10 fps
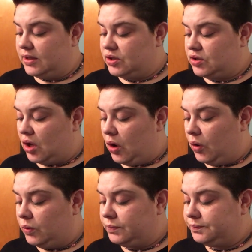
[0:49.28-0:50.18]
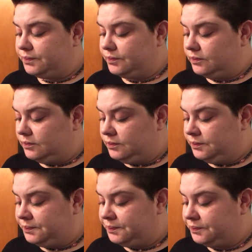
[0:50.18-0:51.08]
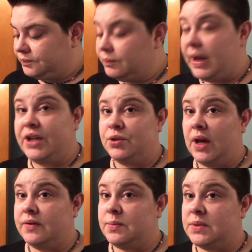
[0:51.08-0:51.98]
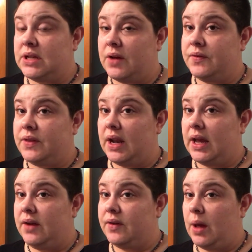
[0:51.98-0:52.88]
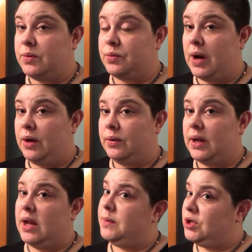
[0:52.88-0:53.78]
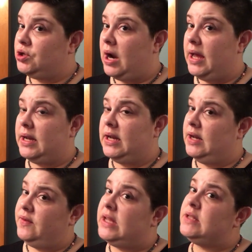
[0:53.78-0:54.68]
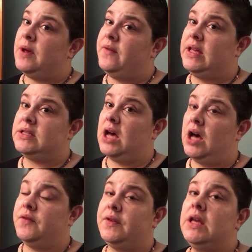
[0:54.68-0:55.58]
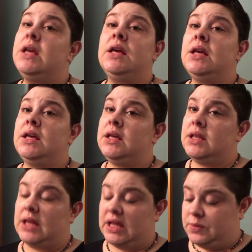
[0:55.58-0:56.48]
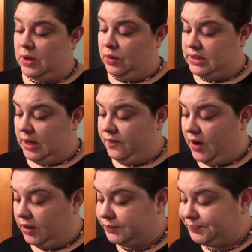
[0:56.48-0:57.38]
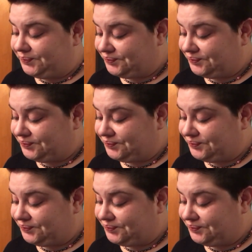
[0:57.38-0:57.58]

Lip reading: So, but I do have some stuff that I kind of kept around, and I'm going to try it, and if it eats my face off, that's my own damn fault.